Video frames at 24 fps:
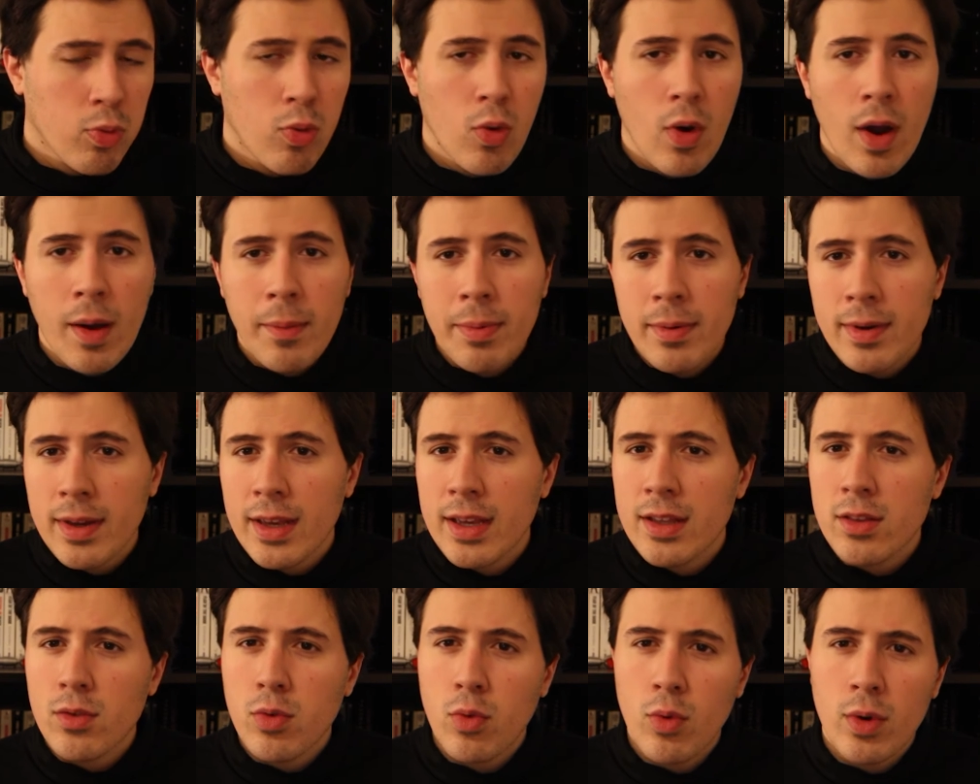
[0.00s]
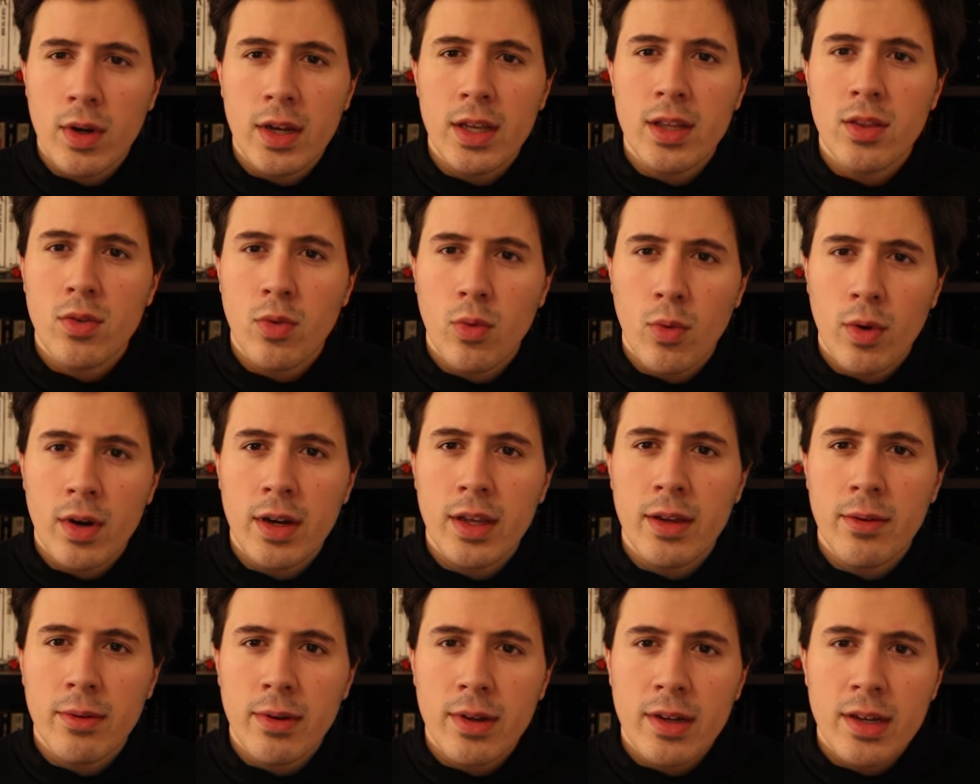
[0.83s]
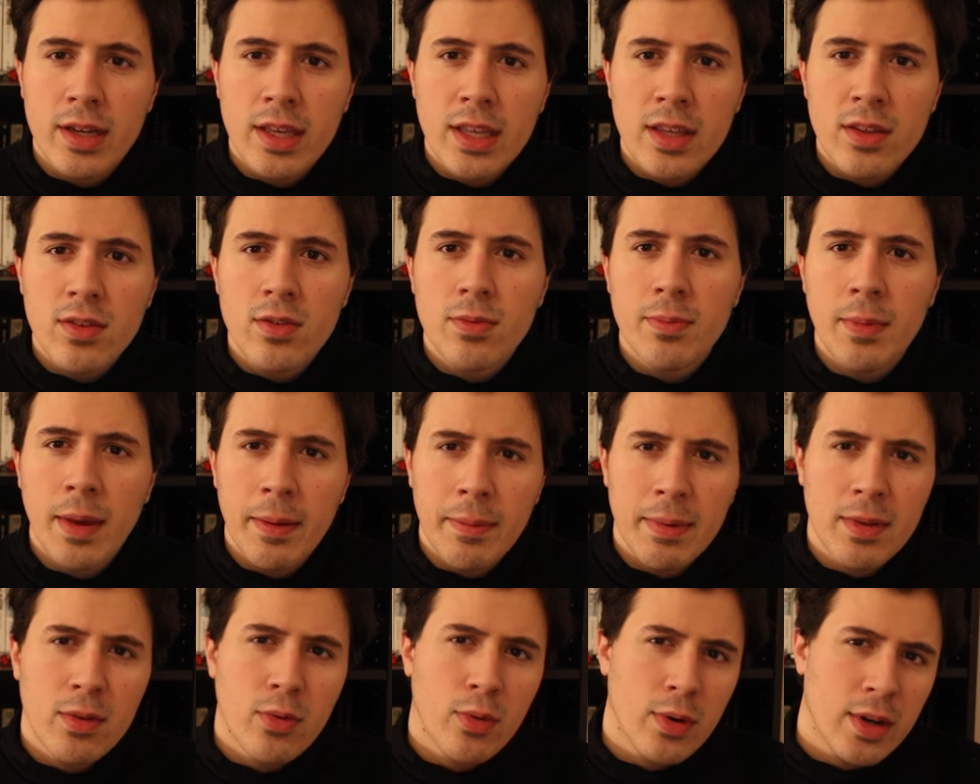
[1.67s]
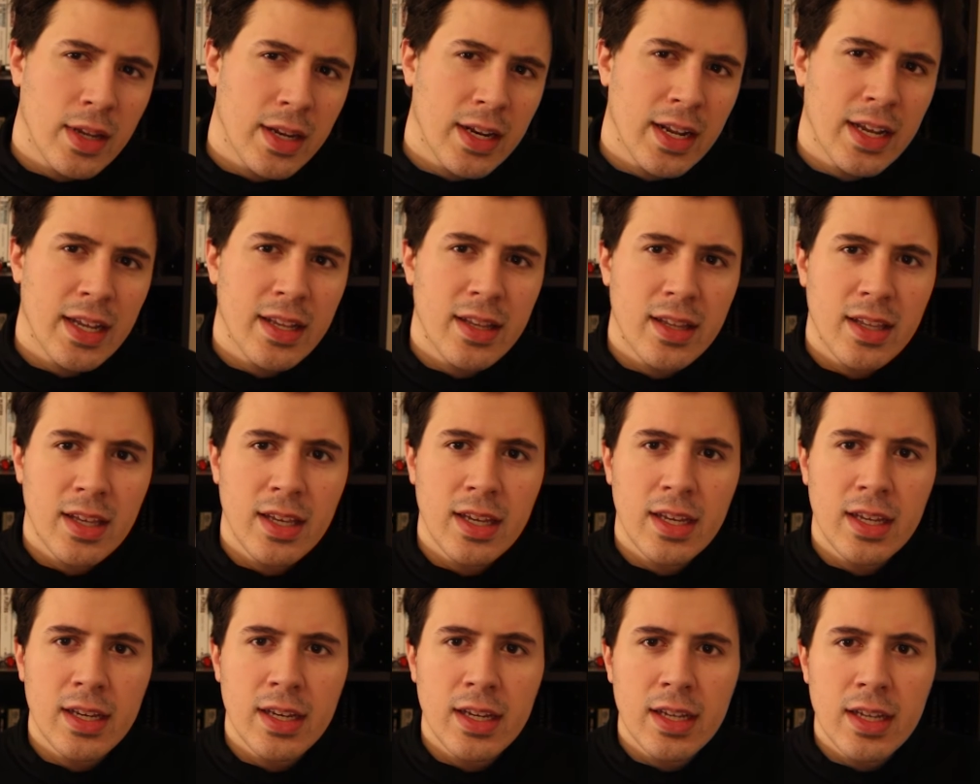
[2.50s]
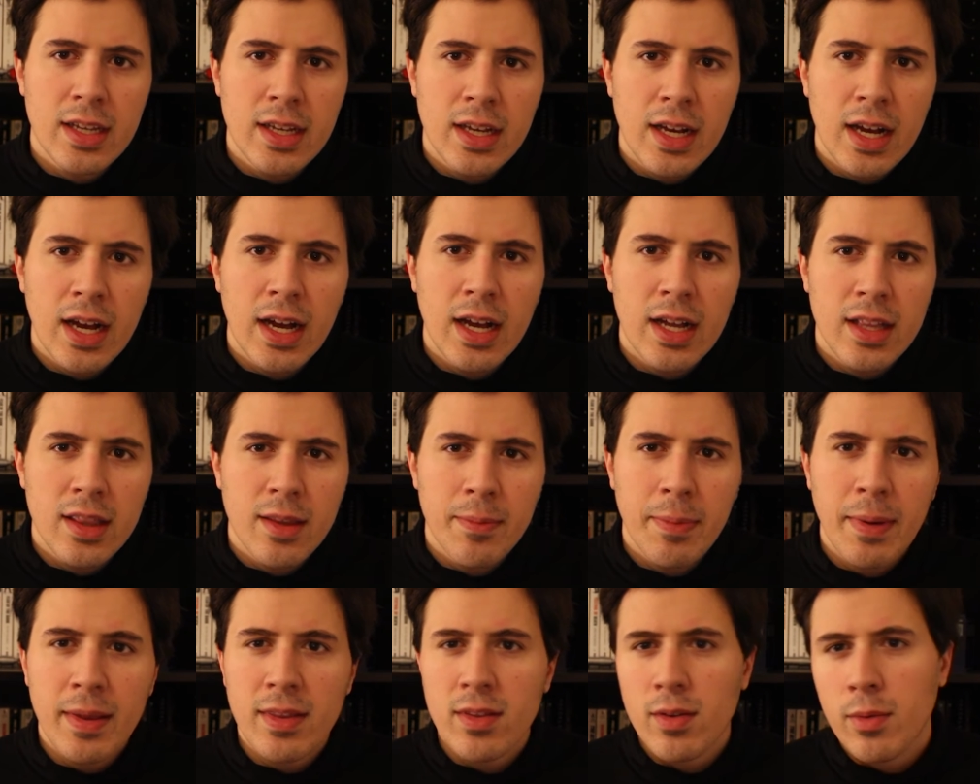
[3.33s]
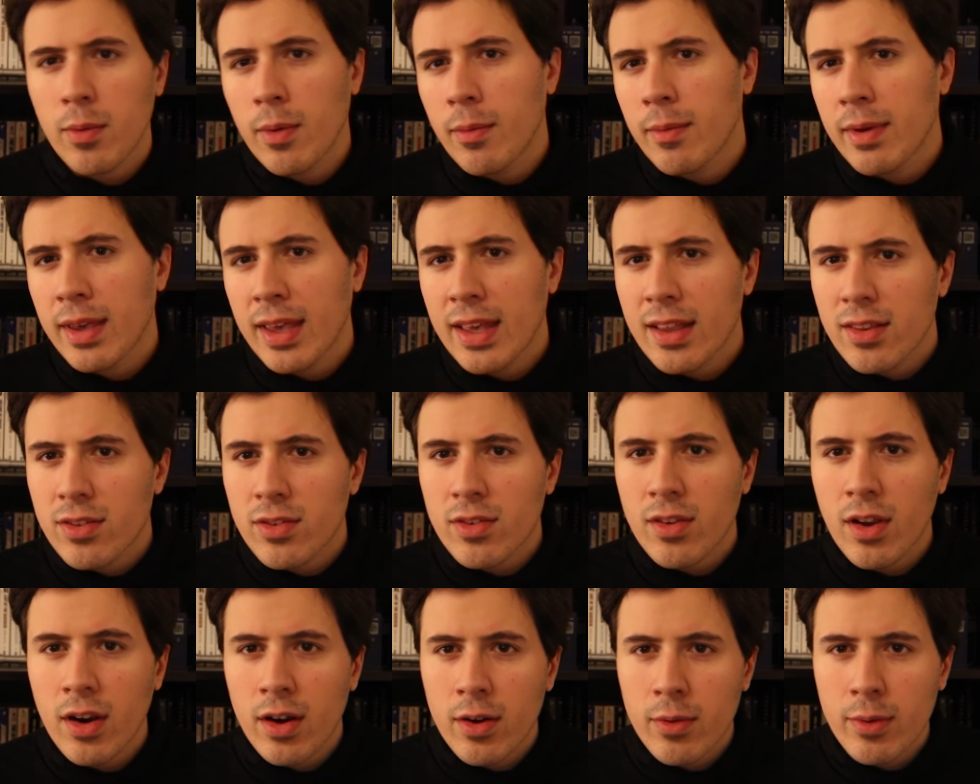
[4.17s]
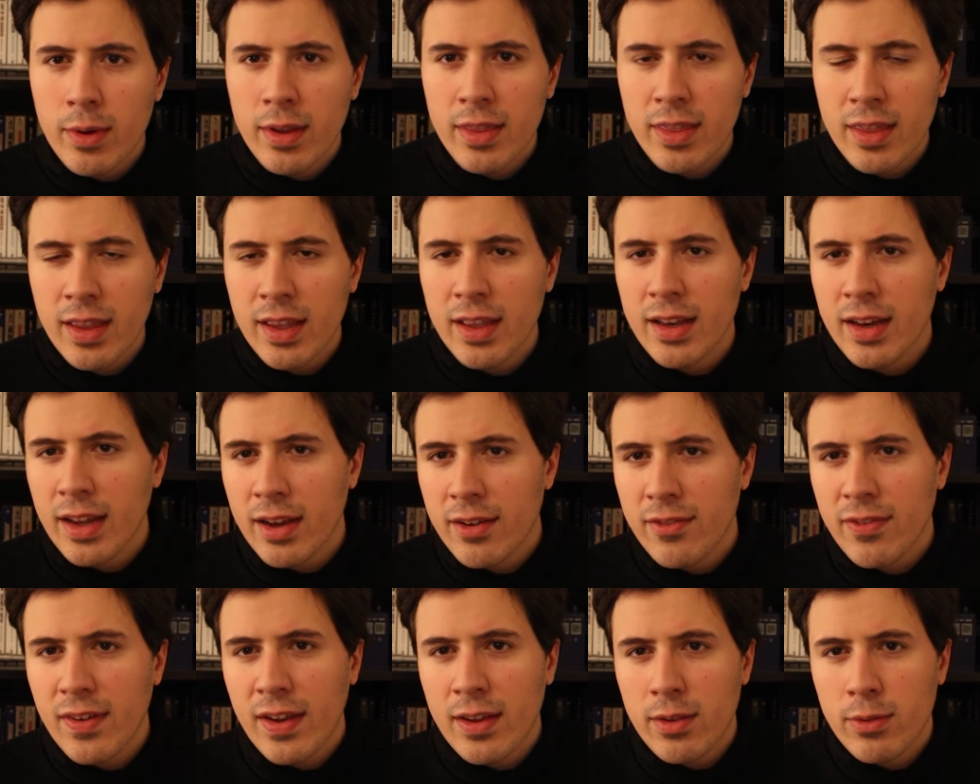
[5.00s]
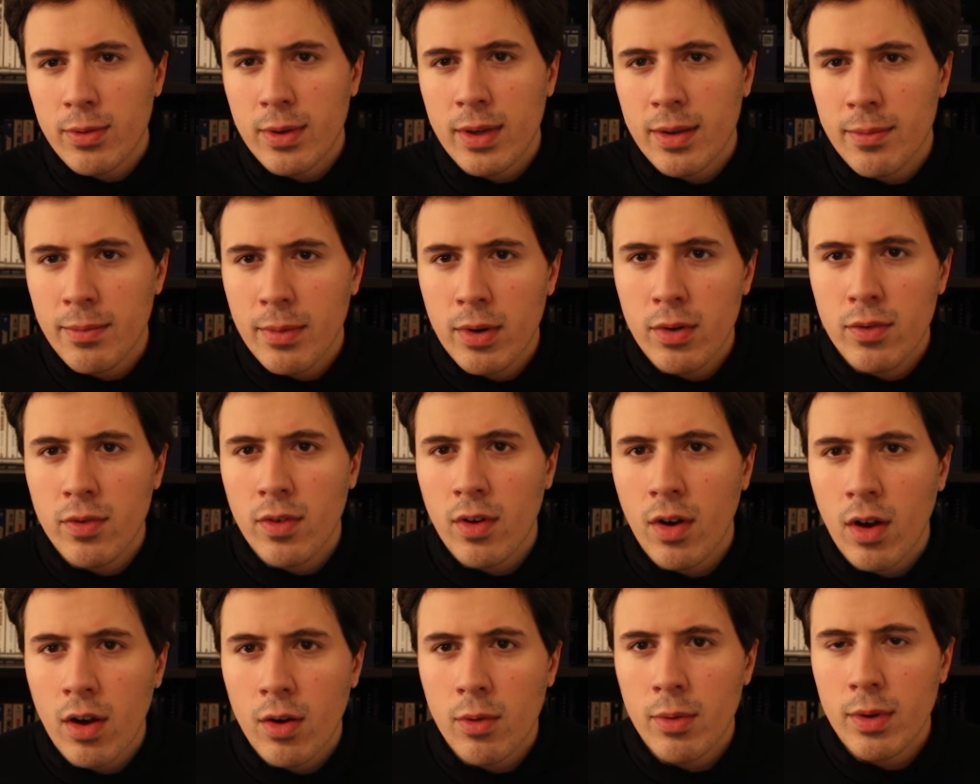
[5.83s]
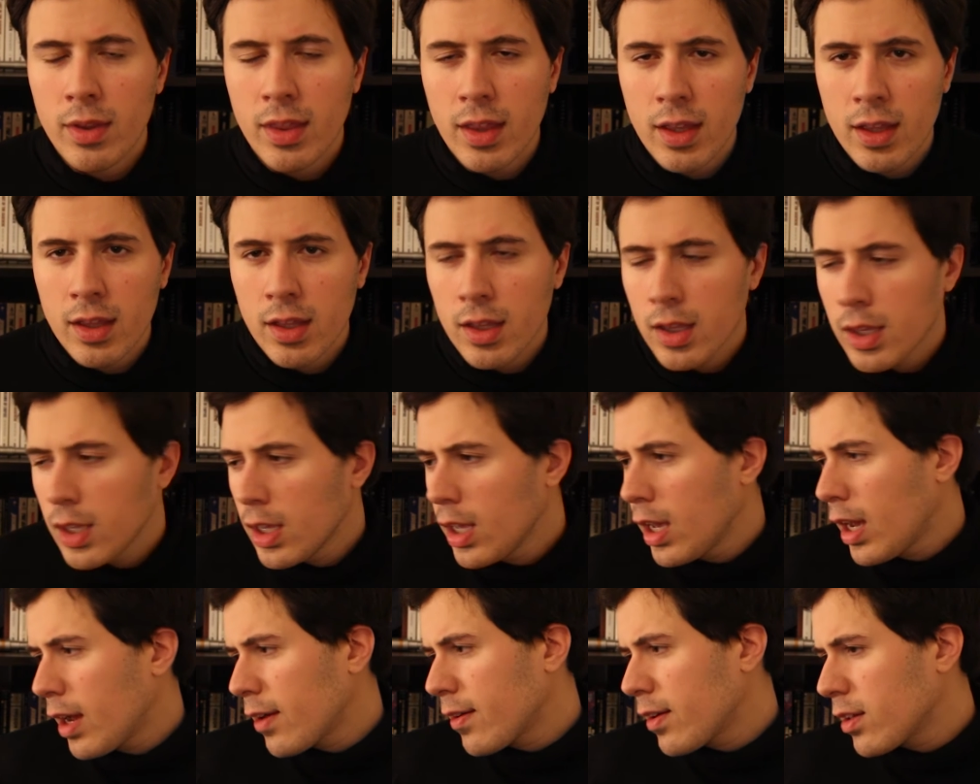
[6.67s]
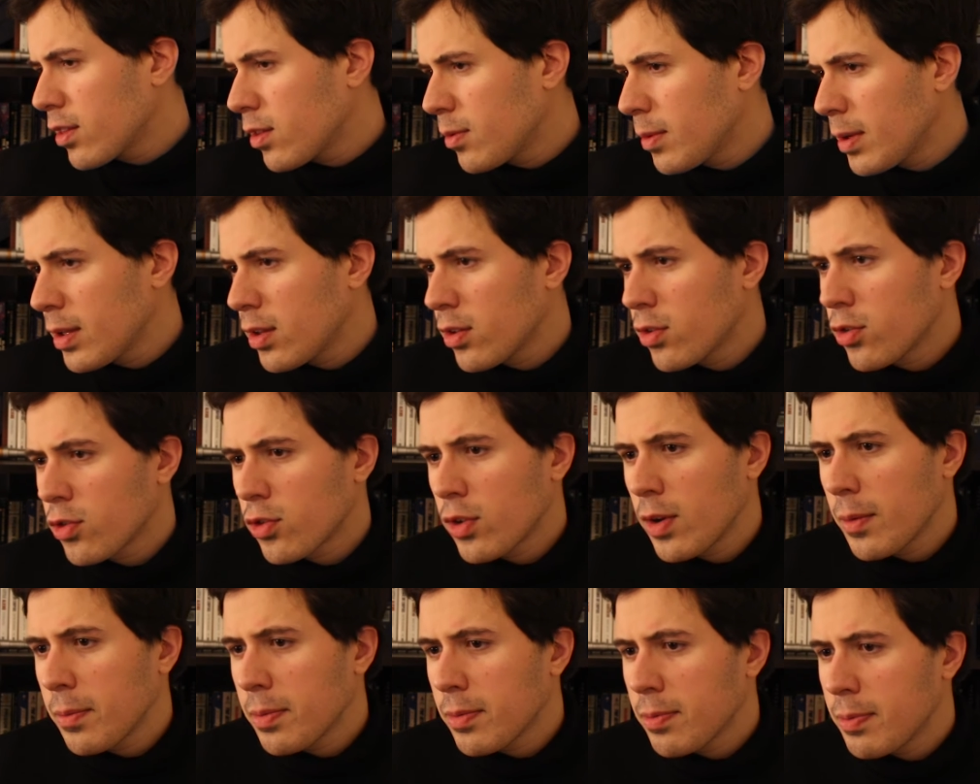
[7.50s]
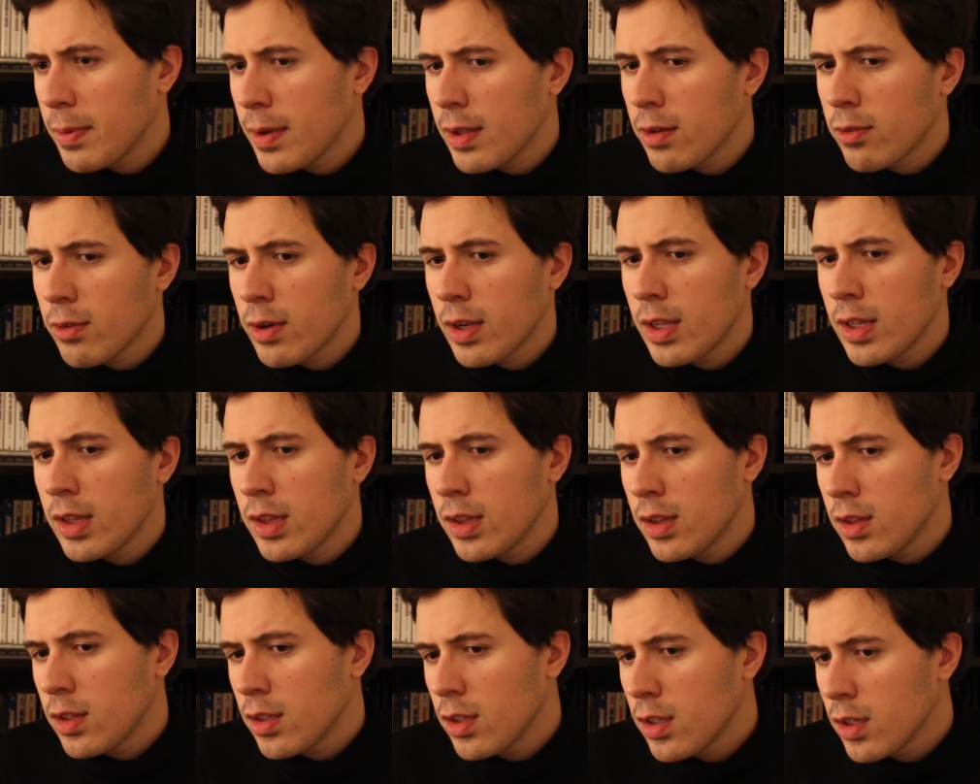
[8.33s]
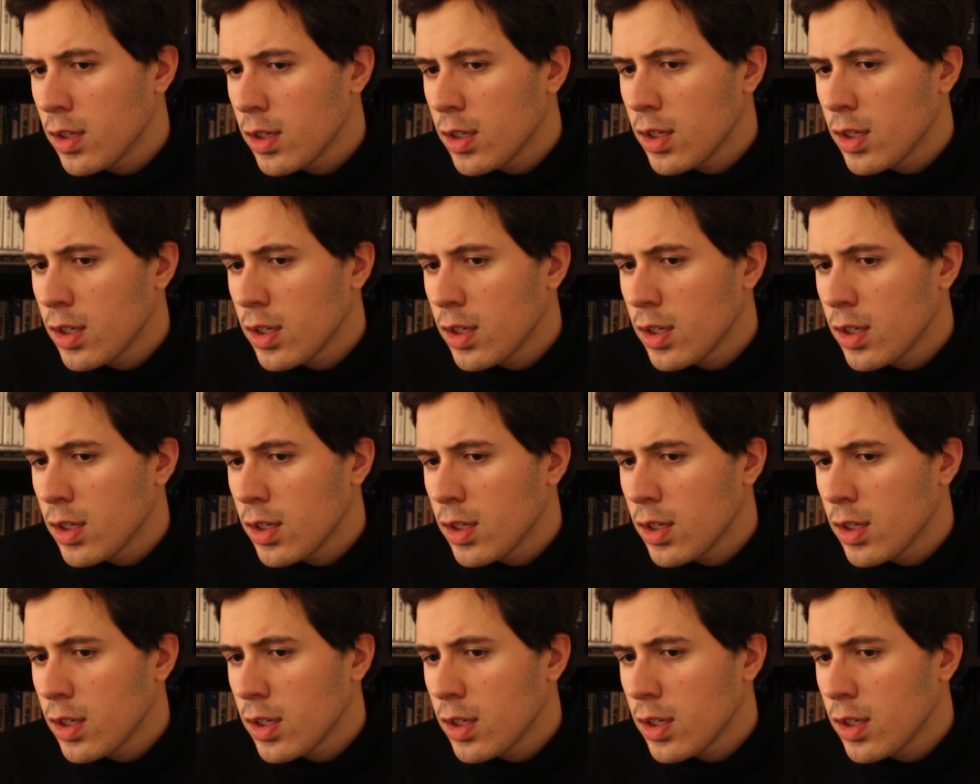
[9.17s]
probably a 2020 release, maybe 2019. Depends on when we get started with it and how fast we can move along with it. I've got some other scripts being written,